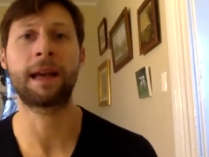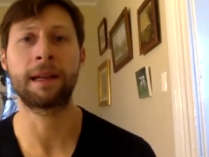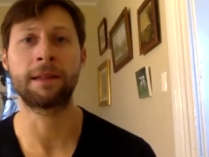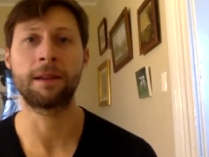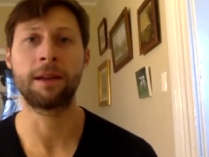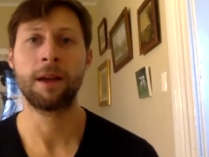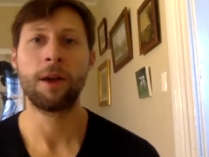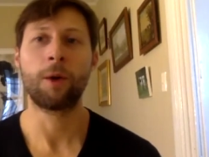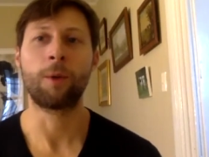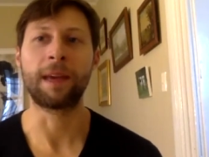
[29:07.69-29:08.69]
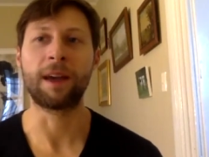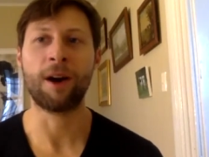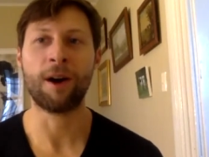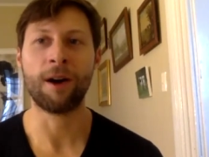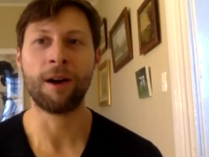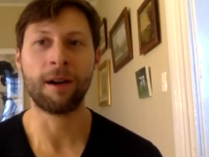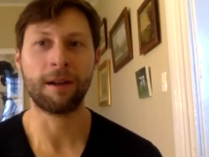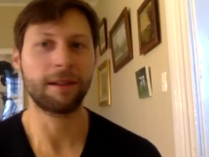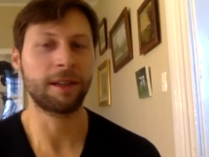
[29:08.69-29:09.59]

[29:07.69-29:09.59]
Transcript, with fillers: And we are,